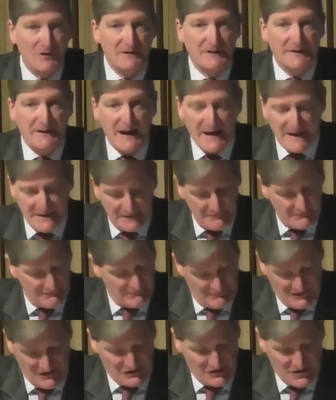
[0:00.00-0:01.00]
And again,
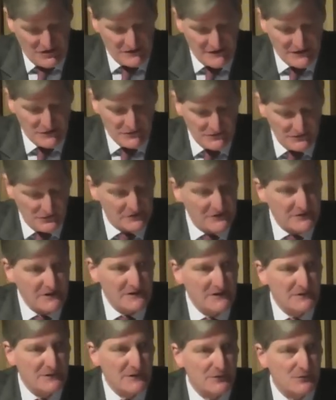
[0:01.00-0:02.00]
the attorney could look at it
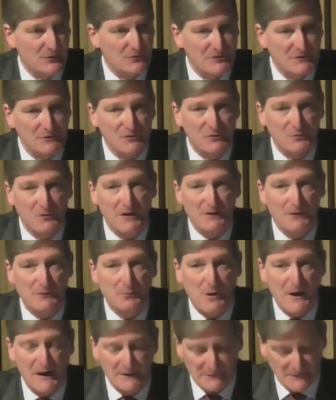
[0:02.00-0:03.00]
if he thought it was
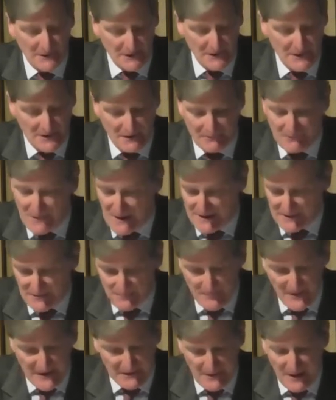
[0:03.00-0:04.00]
worthwhile and
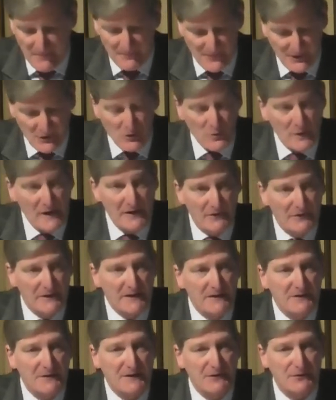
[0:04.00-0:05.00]
might pick up the
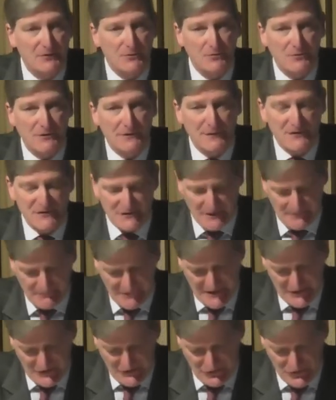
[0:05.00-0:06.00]
query if he thought that for some
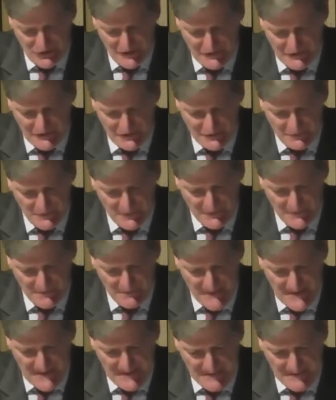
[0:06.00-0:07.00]
reason justice wasn't being